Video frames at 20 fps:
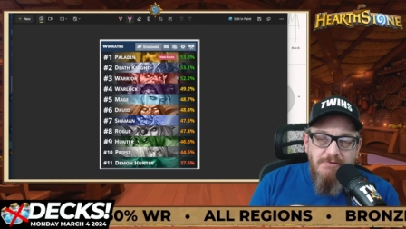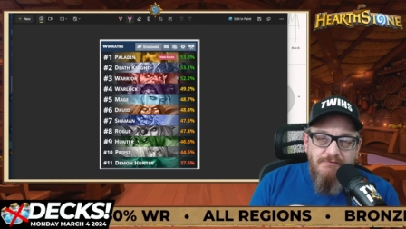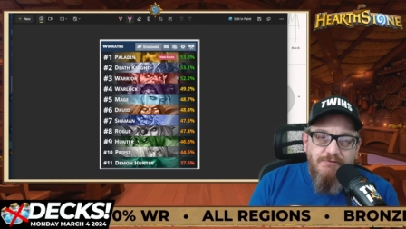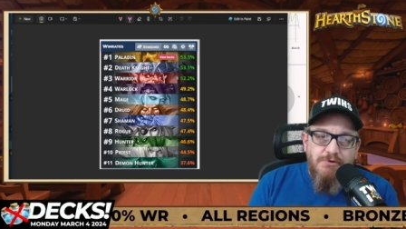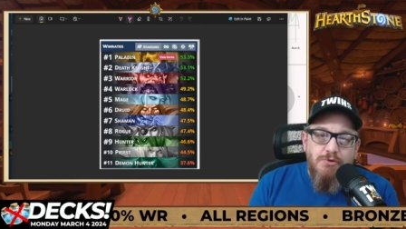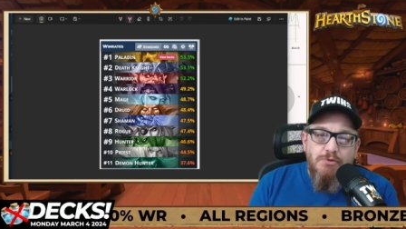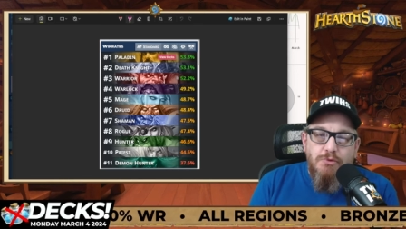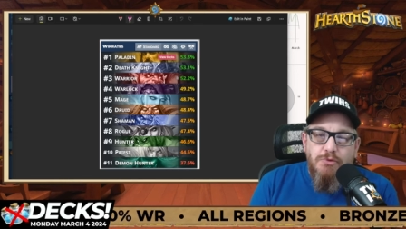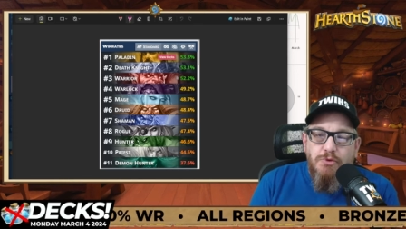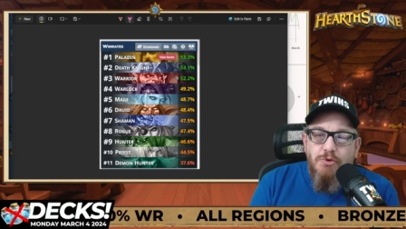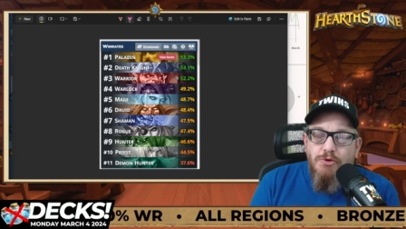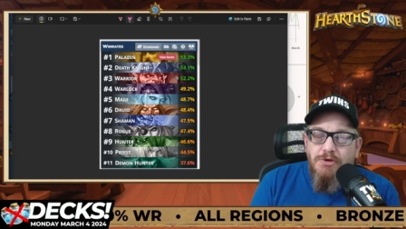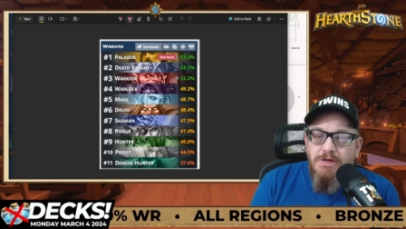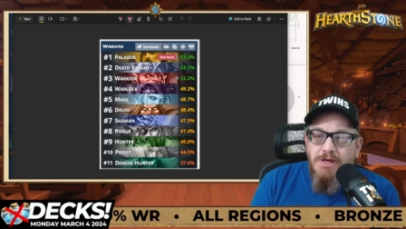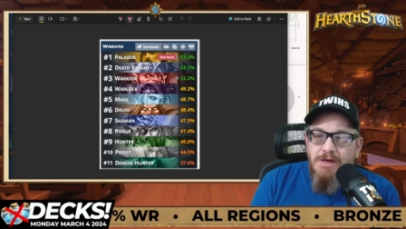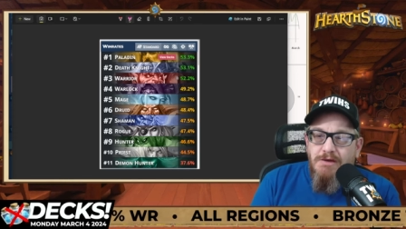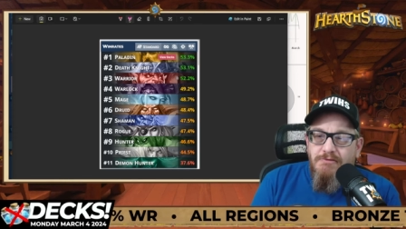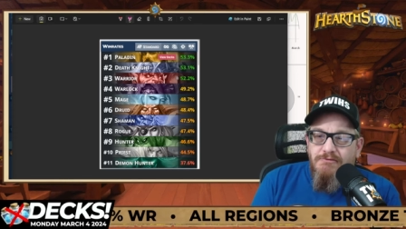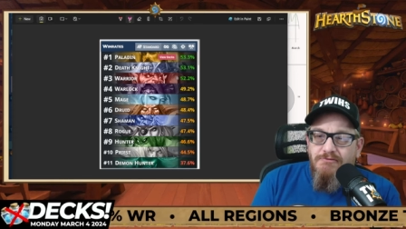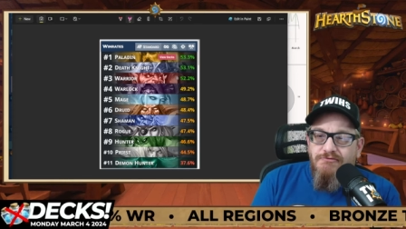If you're
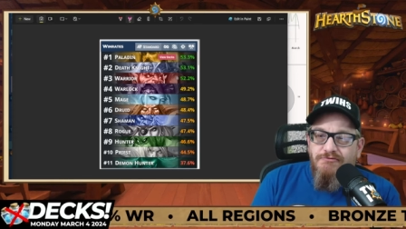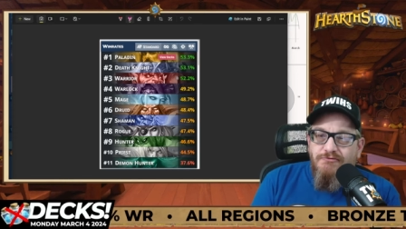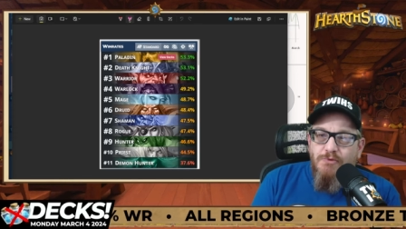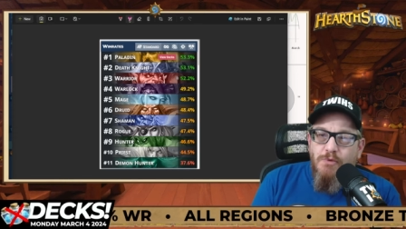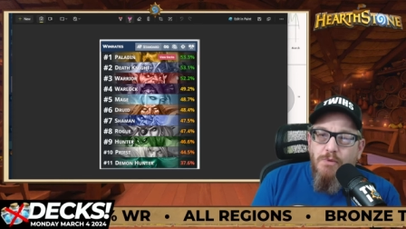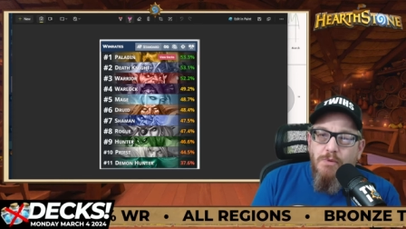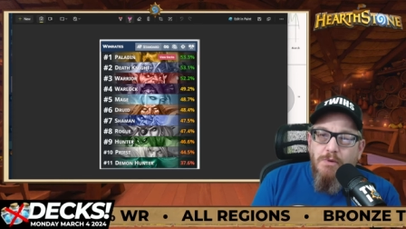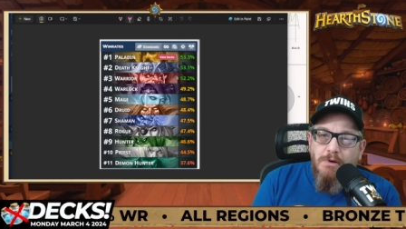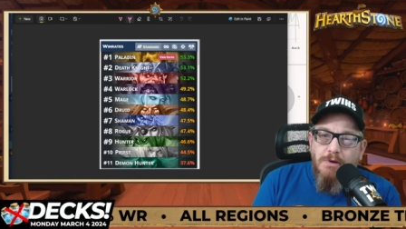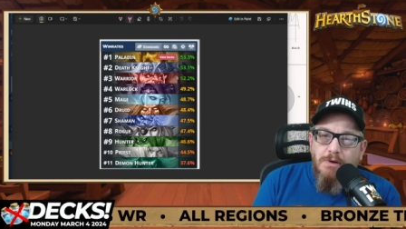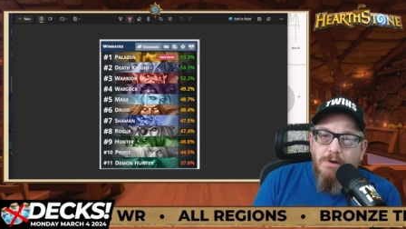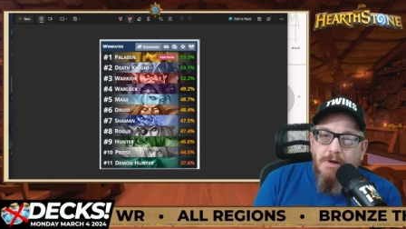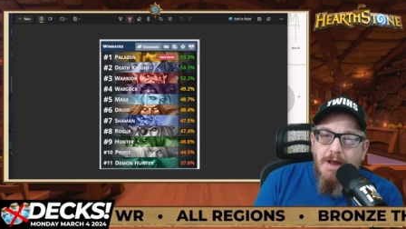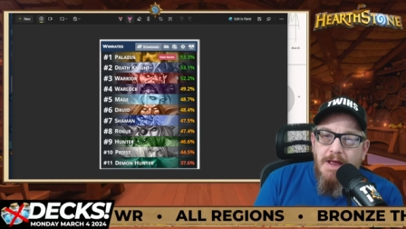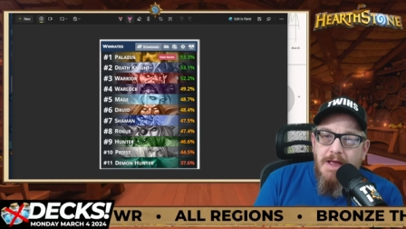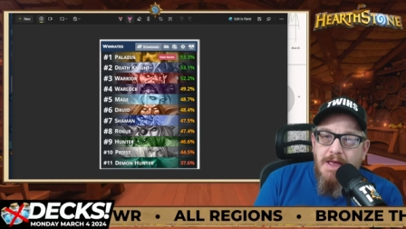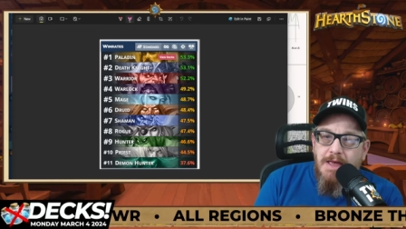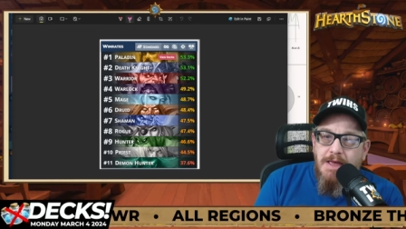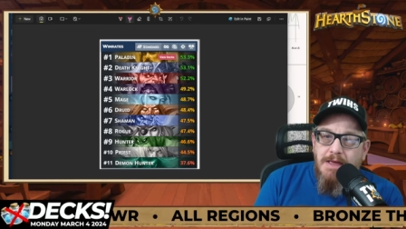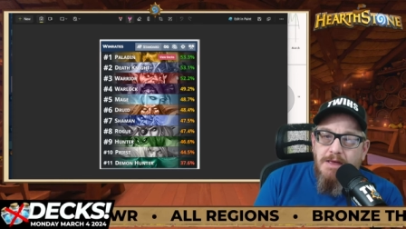looking for
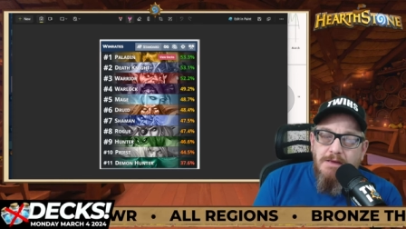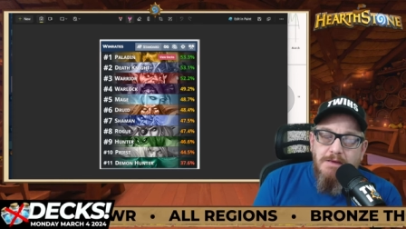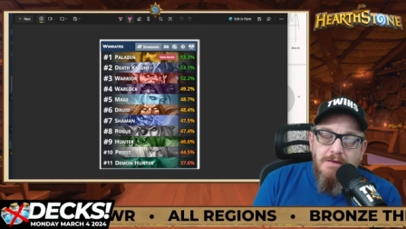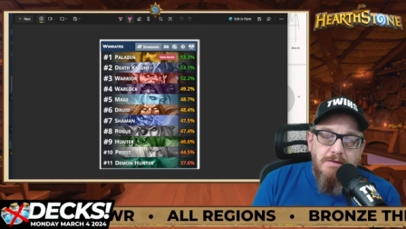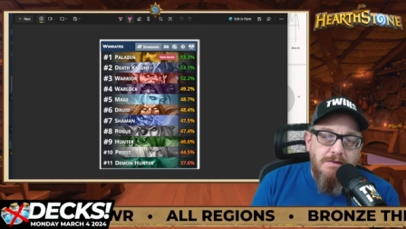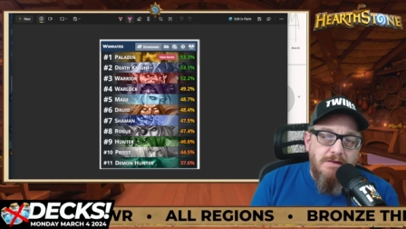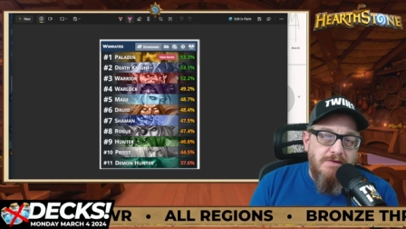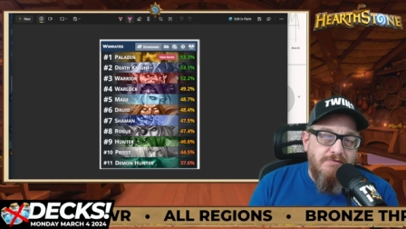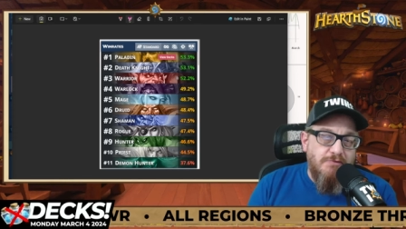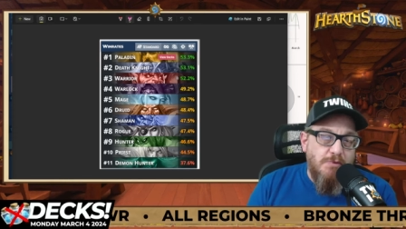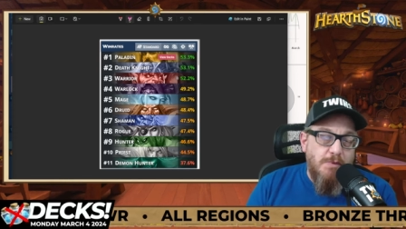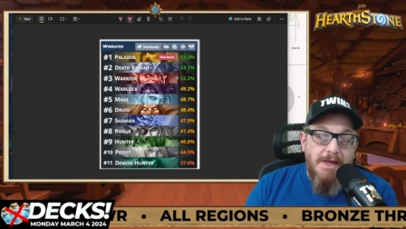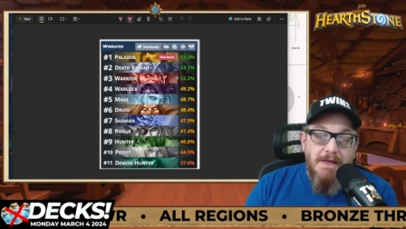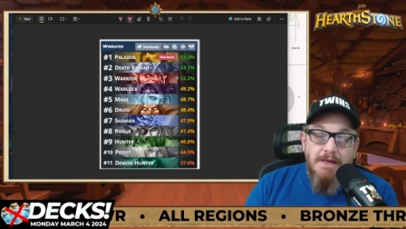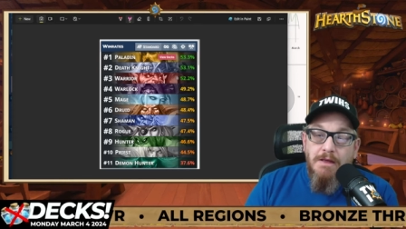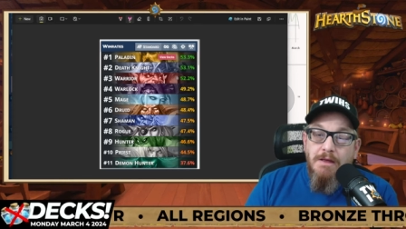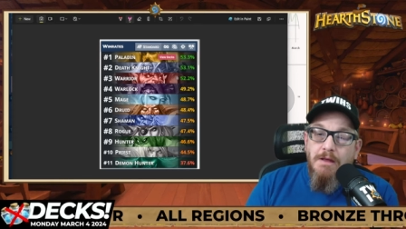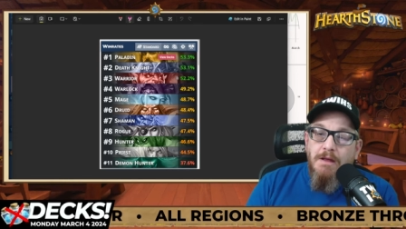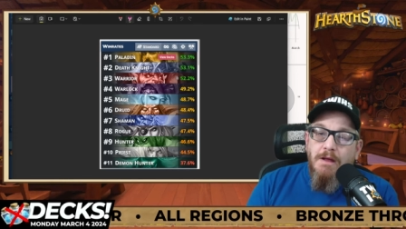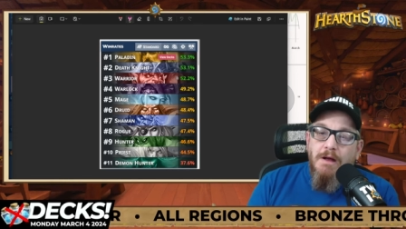a
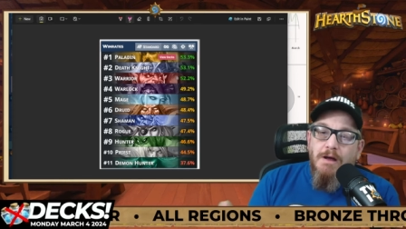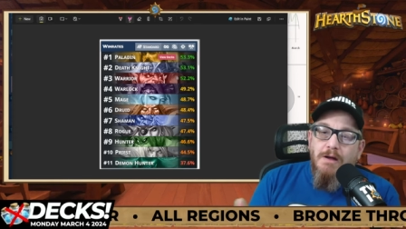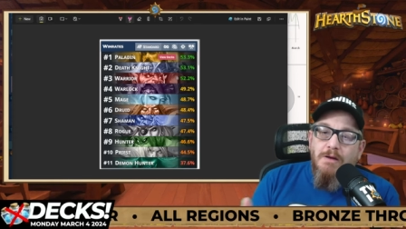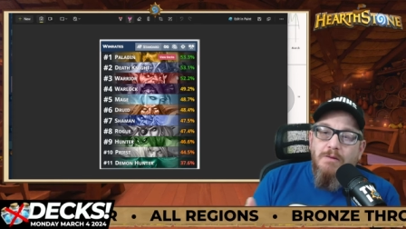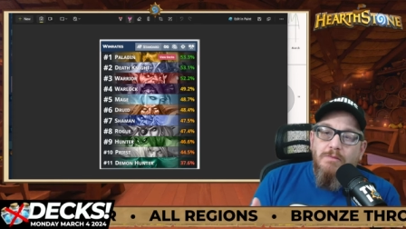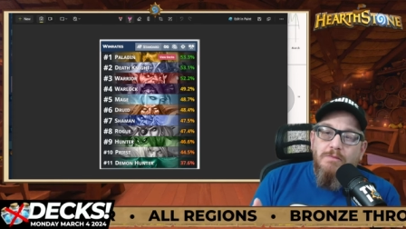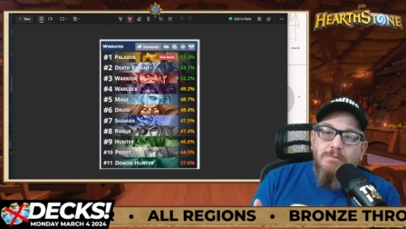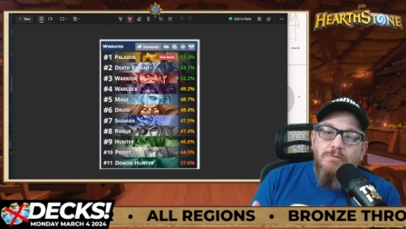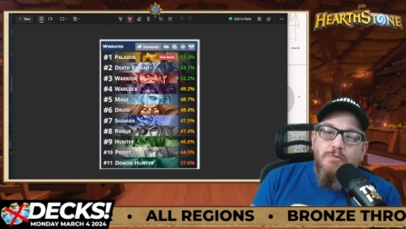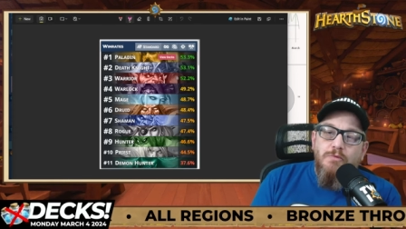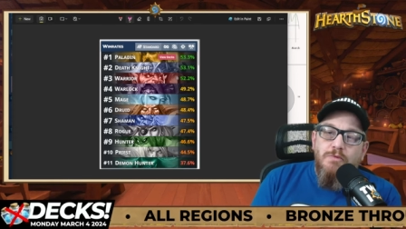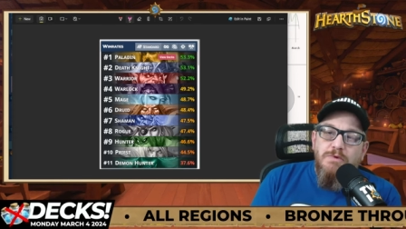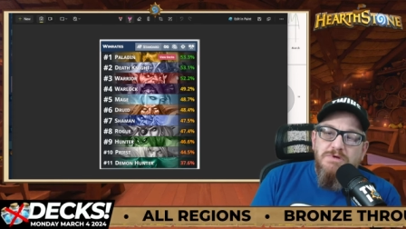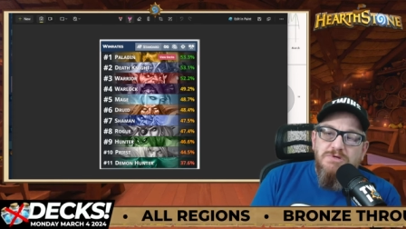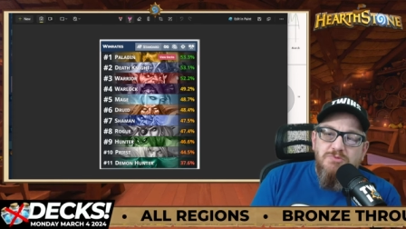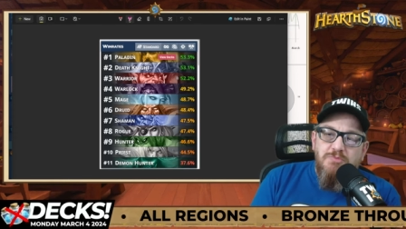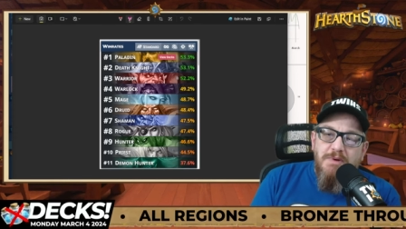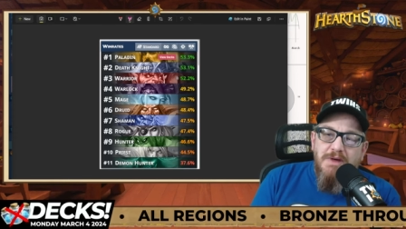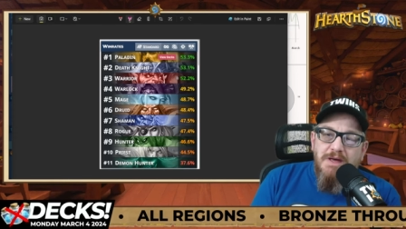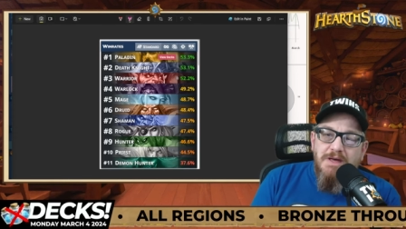giveaway,
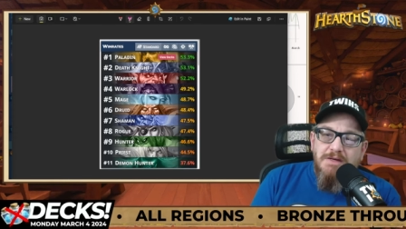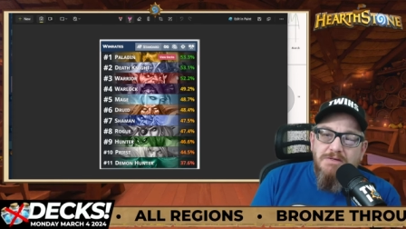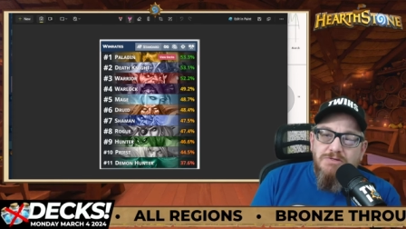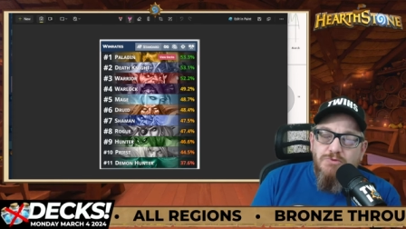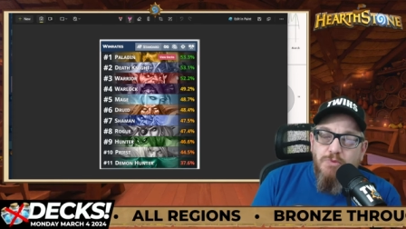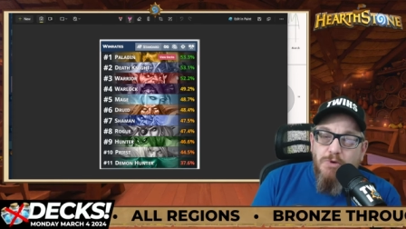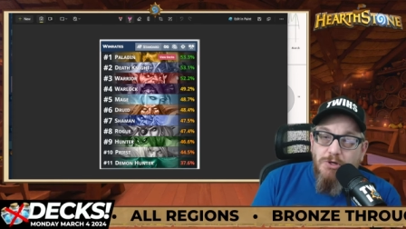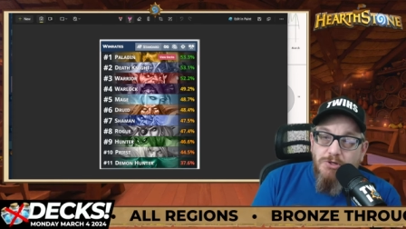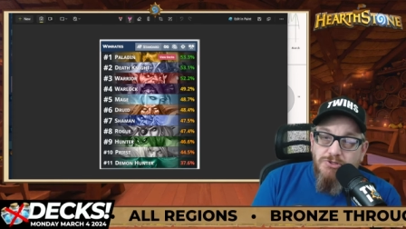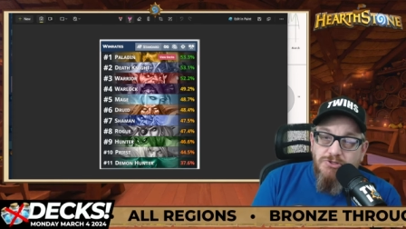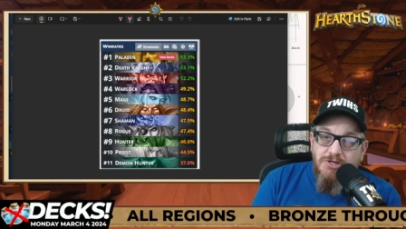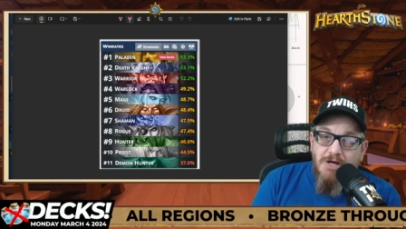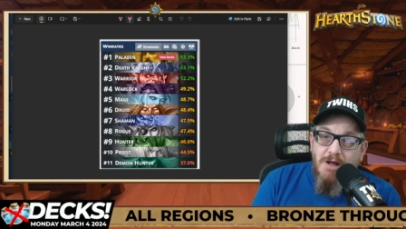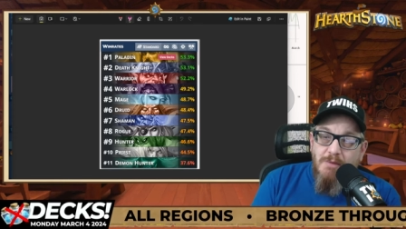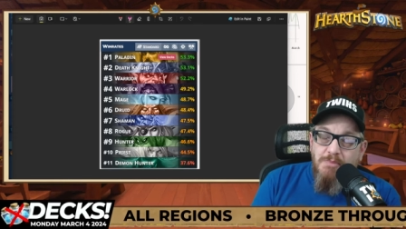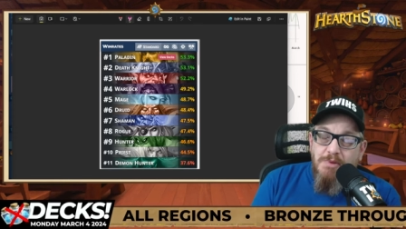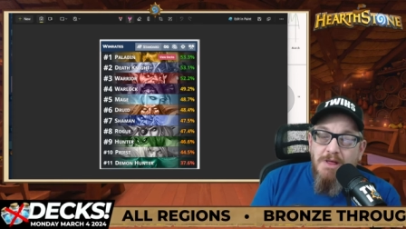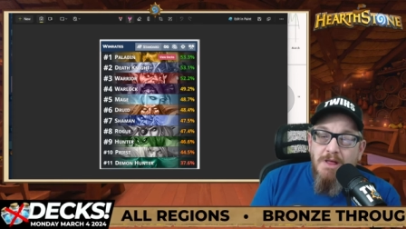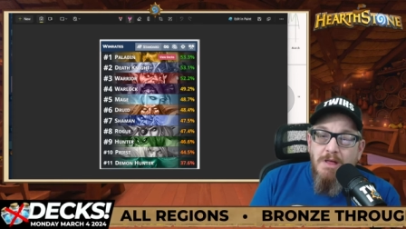Wizbang's Workshop